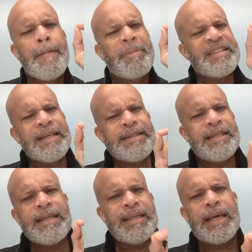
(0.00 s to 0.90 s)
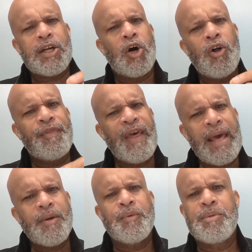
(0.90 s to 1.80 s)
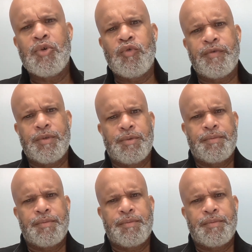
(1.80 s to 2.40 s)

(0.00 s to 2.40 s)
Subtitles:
But they did not call that a removal.